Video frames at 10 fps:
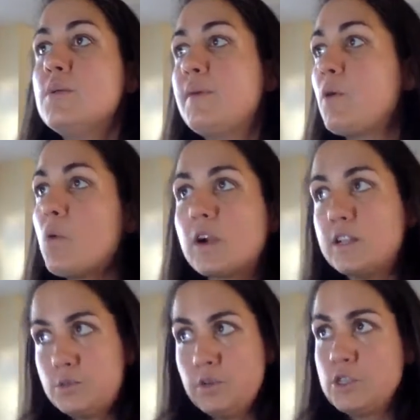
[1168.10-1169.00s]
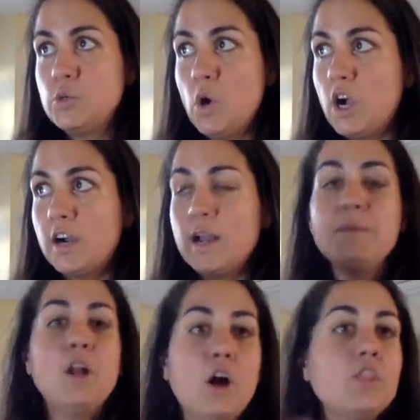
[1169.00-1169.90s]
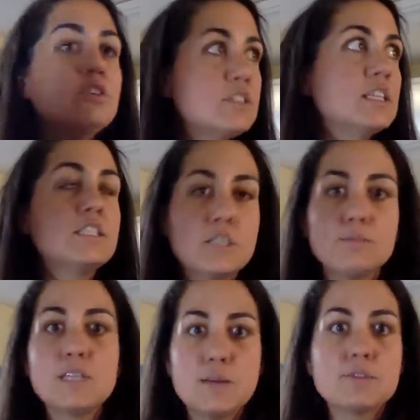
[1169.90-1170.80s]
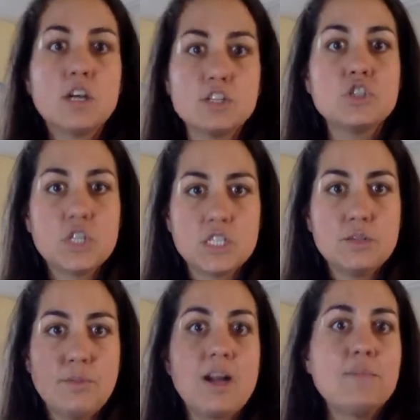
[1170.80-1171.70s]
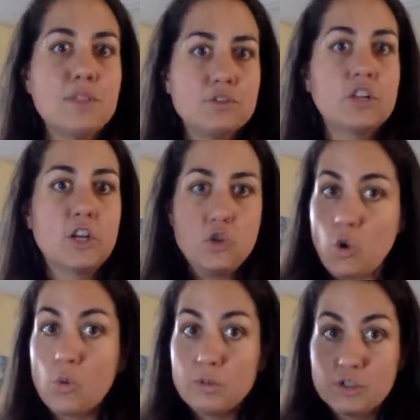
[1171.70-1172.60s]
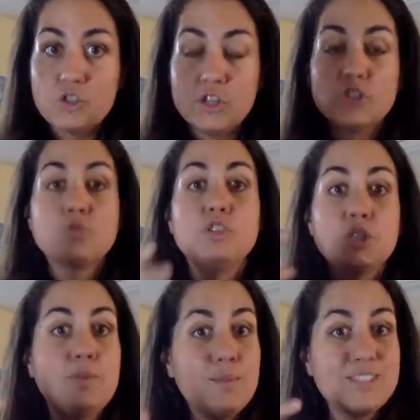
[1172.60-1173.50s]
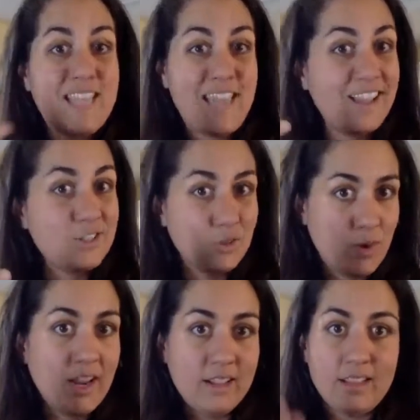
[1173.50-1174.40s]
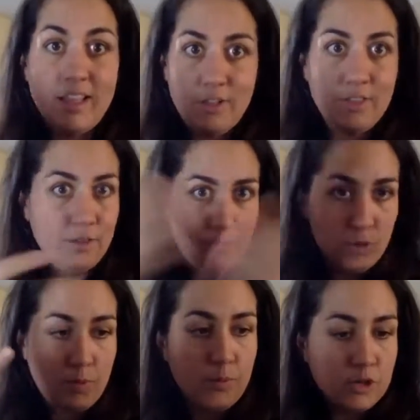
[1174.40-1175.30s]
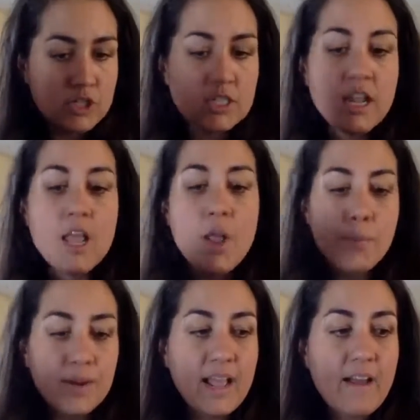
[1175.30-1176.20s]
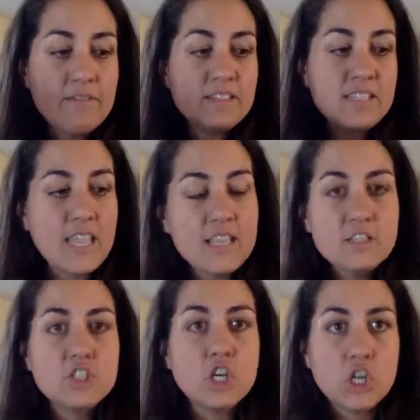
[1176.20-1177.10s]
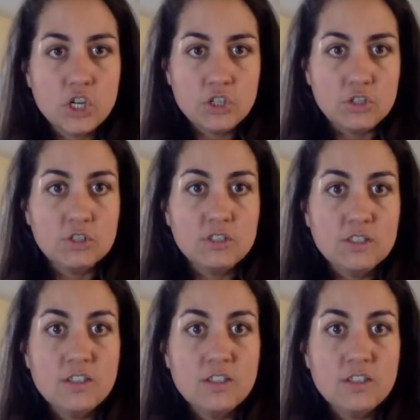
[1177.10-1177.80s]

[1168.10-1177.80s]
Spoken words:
my workouts were too hard. I mean, all those things sometimes cause stress in the body, but those are like normal stressors we should be able to handle, right? Like a healthy, normal person. But I have this internal